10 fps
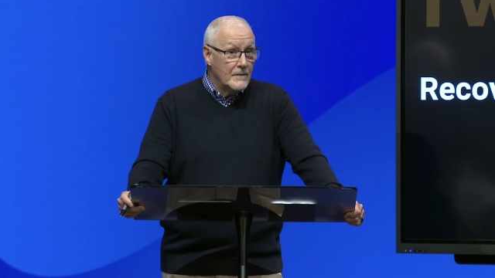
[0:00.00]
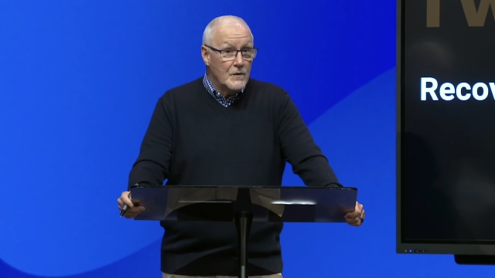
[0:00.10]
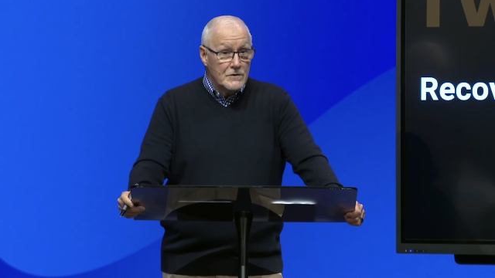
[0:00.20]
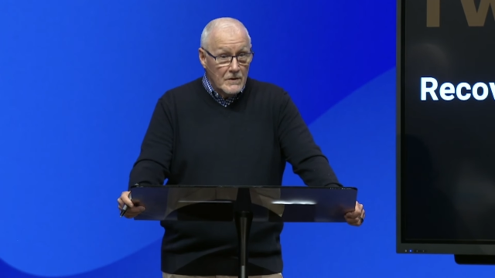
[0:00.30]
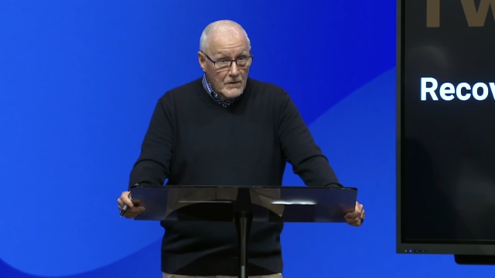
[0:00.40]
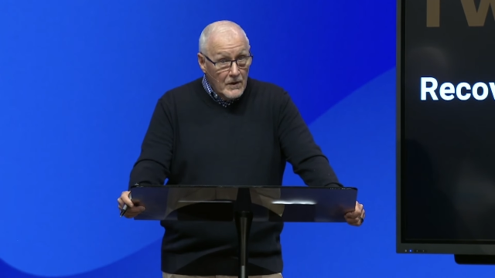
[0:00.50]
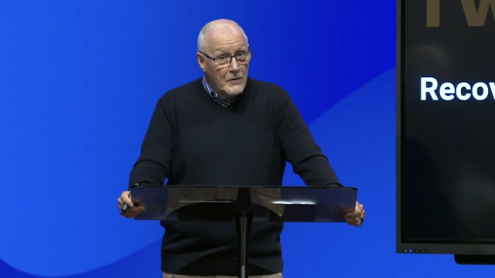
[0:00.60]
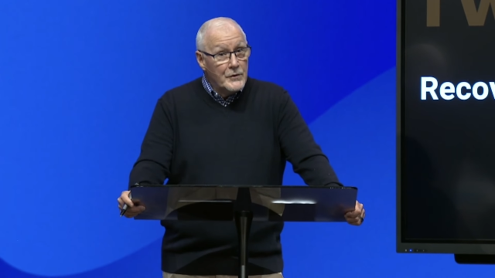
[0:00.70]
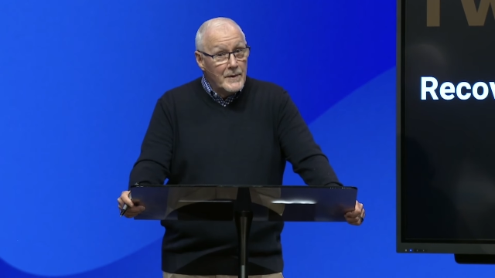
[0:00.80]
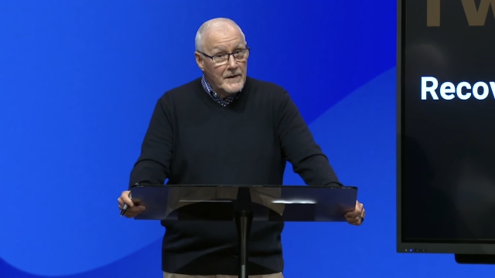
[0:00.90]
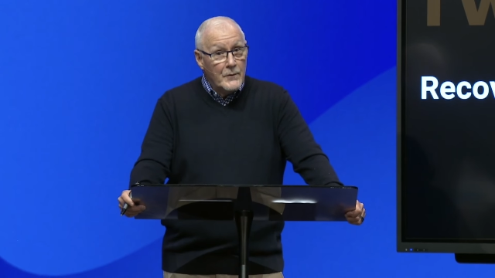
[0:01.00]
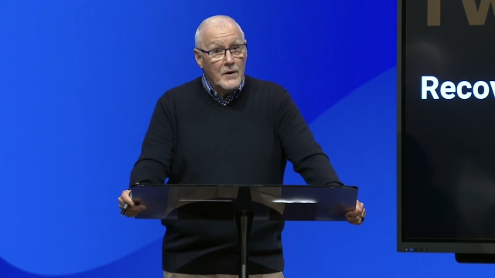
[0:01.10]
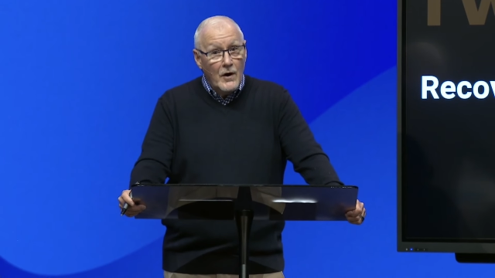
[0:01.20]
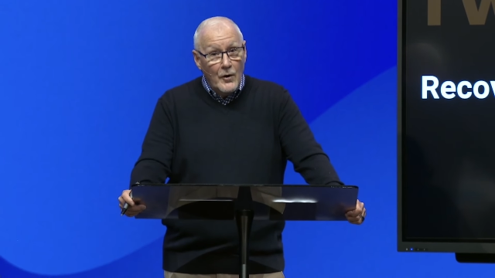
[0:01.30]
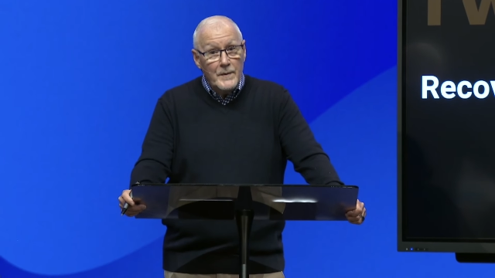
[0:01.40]
Would you agree with me that
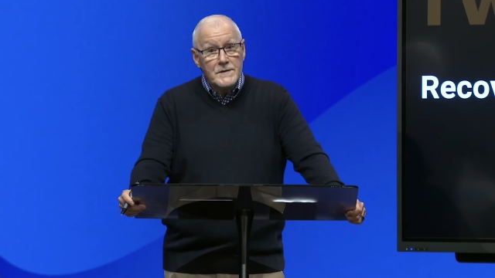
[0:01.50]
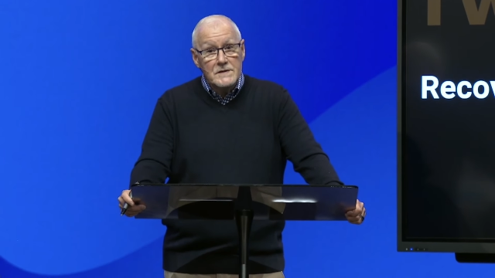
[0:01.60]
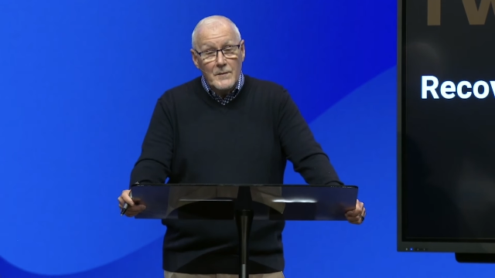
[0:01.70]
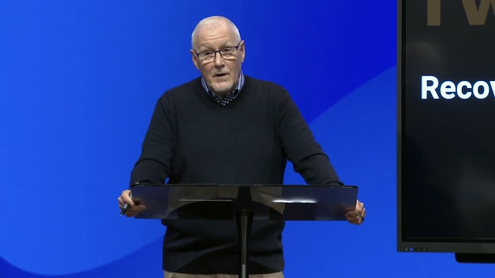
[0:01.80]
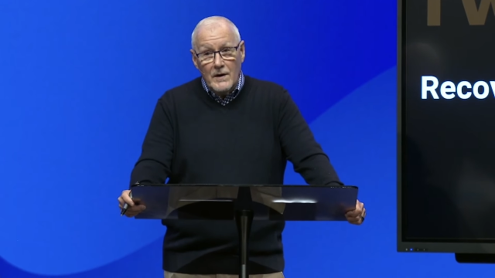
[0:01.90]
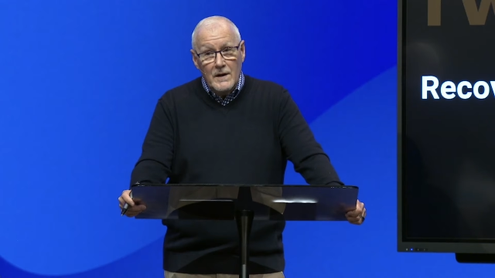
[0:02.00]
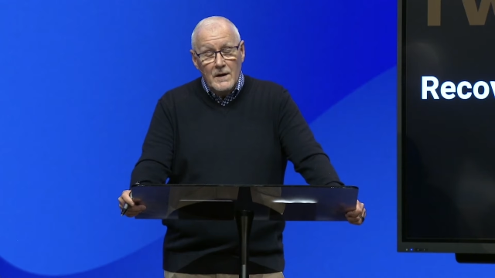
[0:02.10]
we all miss the mark?